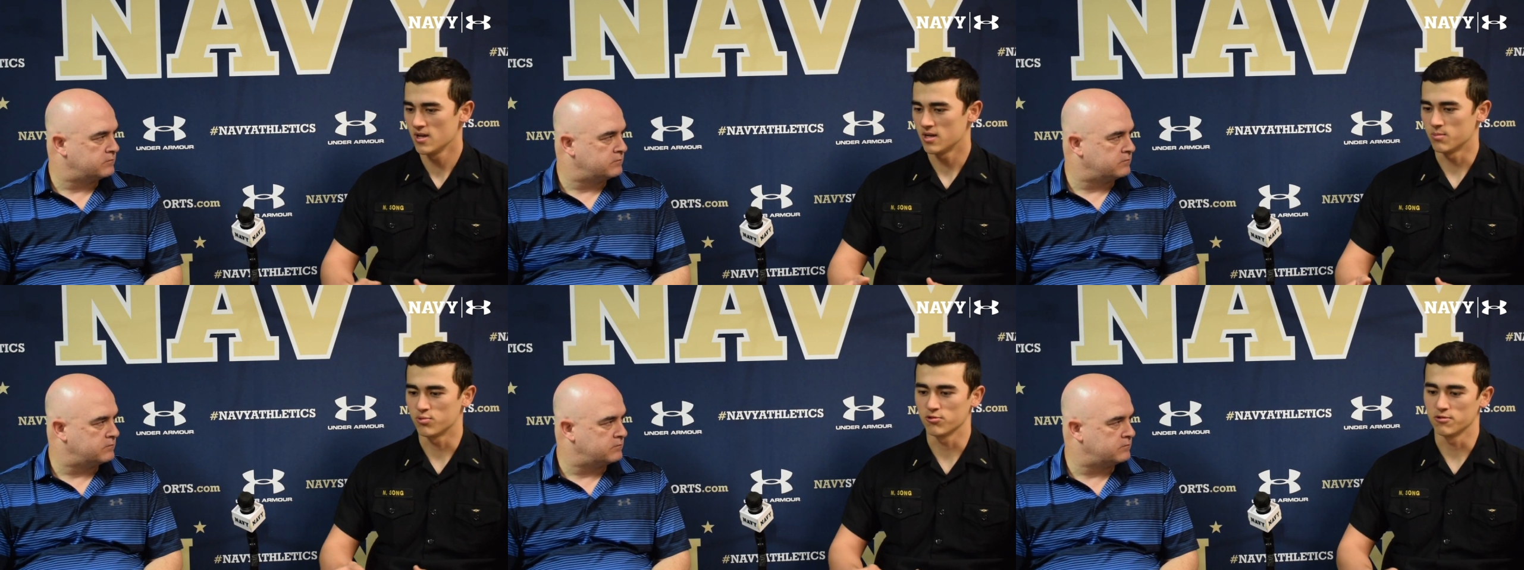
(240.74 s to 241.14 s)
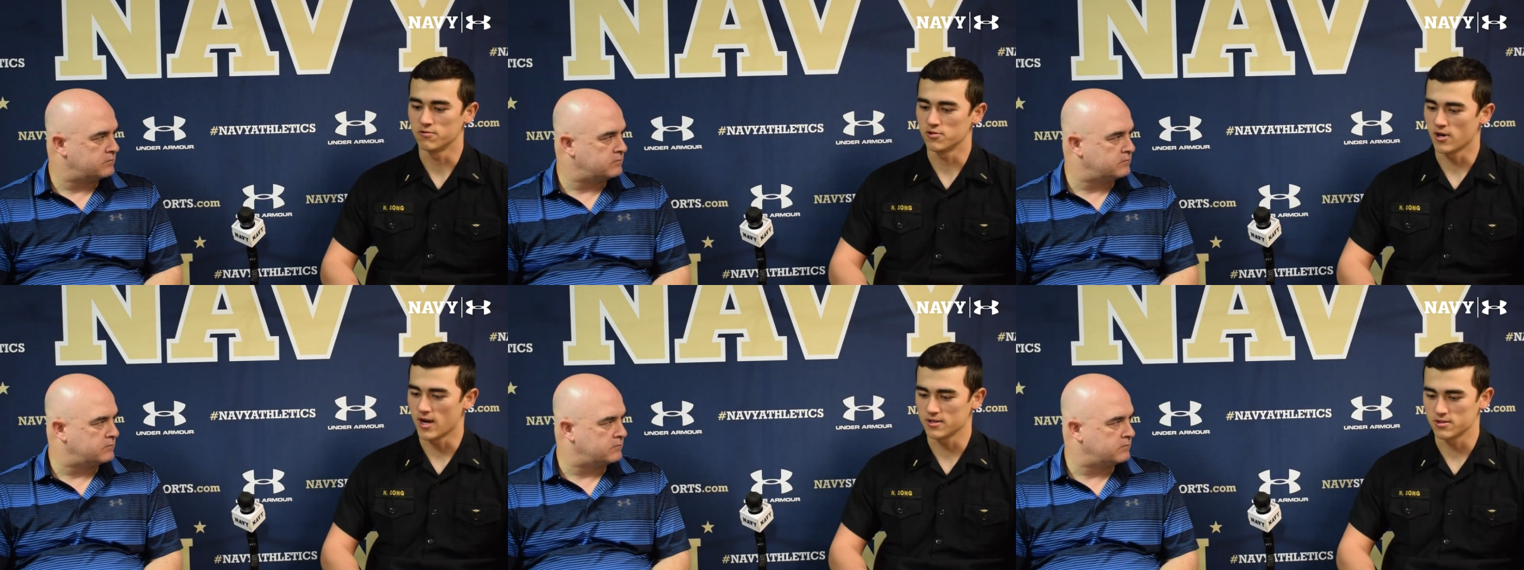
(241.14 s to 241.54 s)
Speaker 1: improved
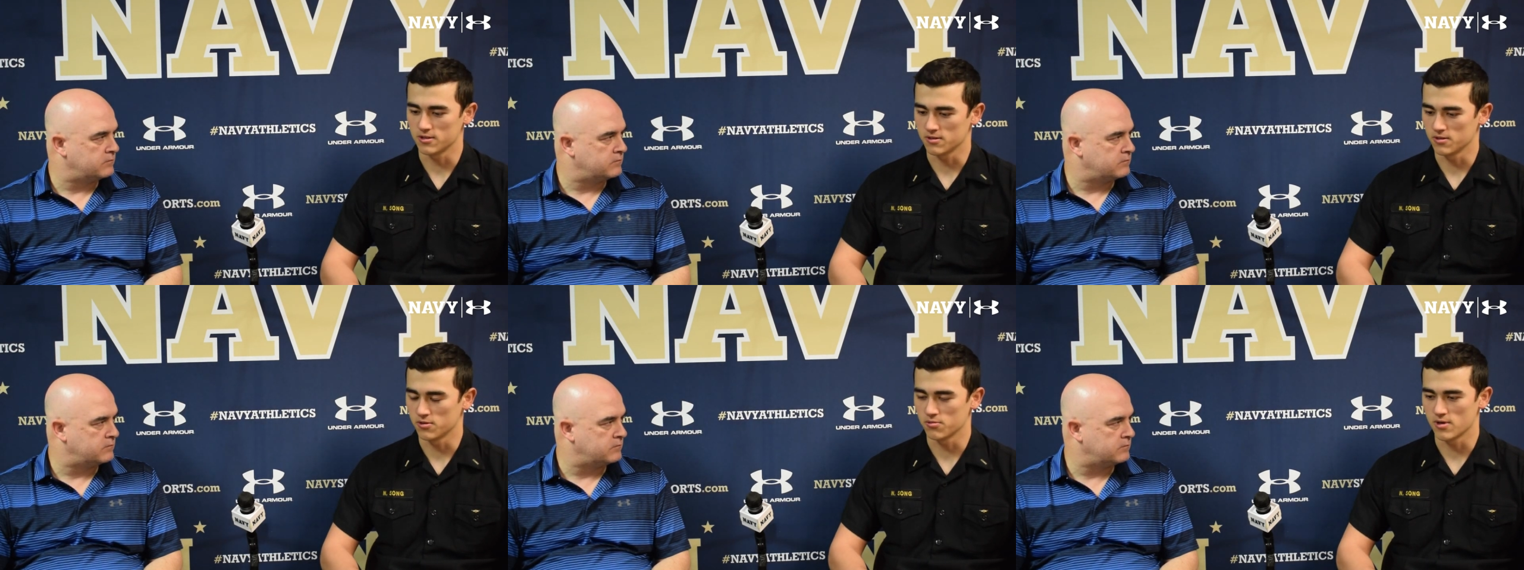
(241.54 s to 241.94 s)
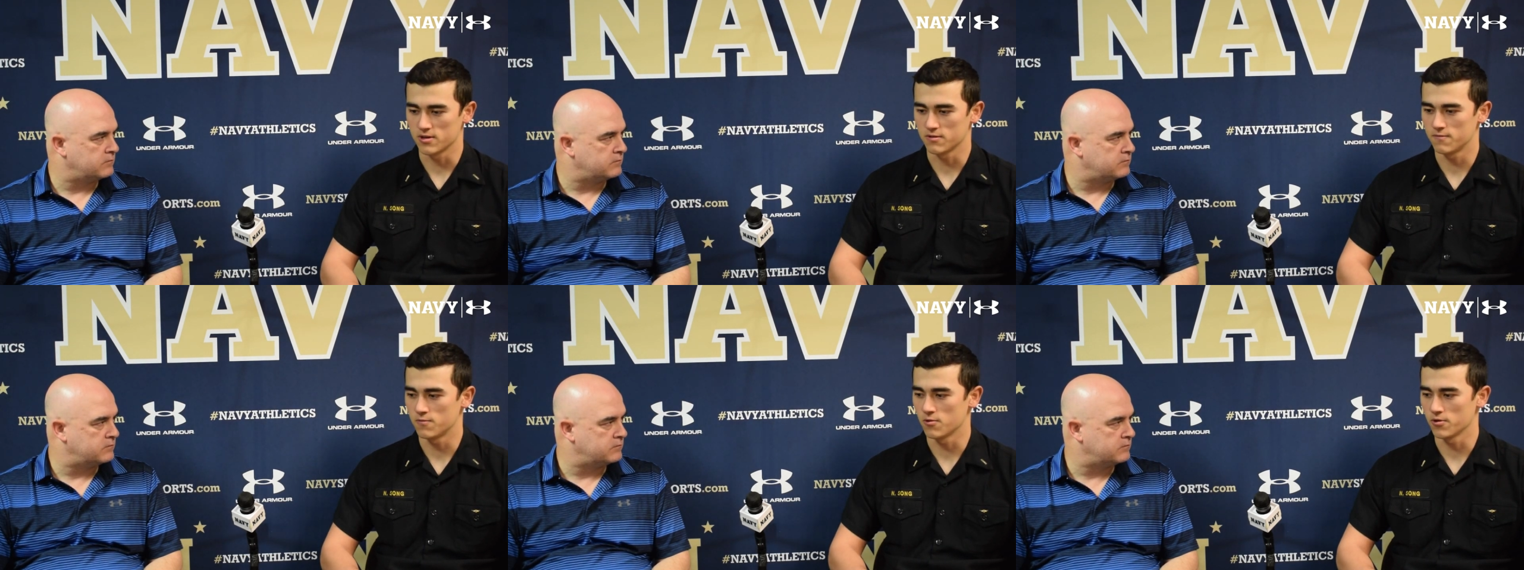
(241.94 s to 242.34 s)
drastically throughout the
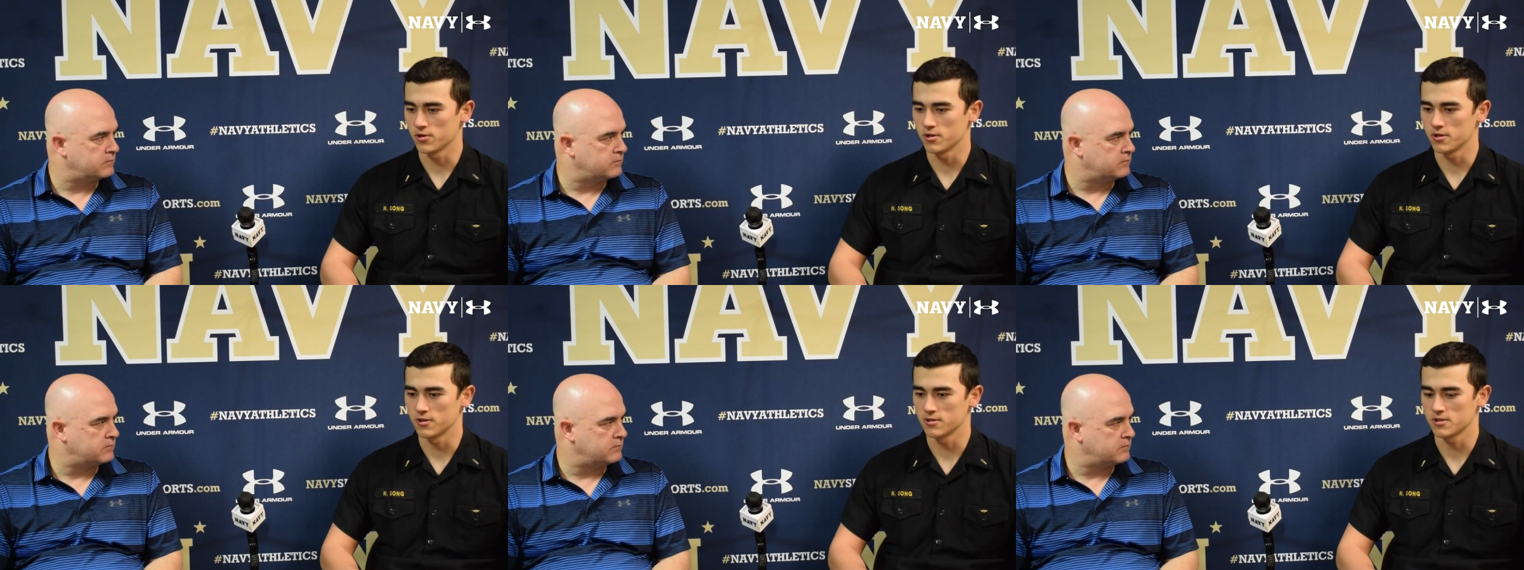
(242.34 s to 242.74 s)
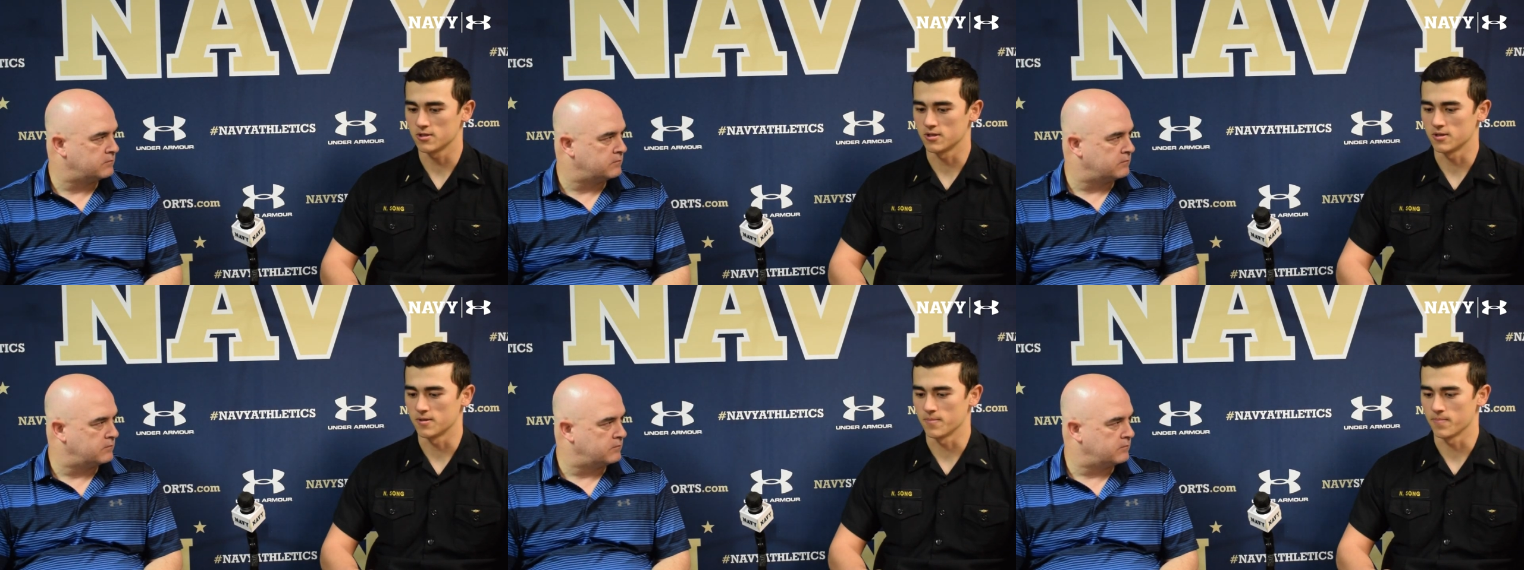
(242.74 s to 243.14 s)
four years.
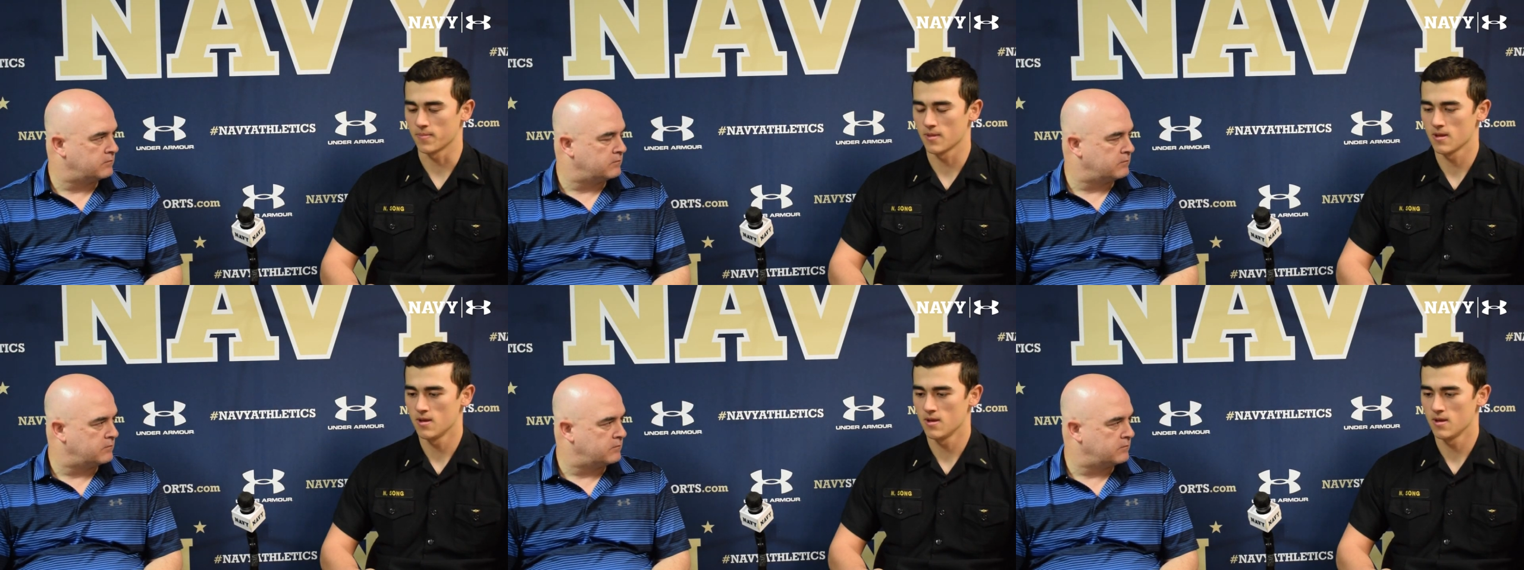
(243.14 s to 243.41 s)
Um,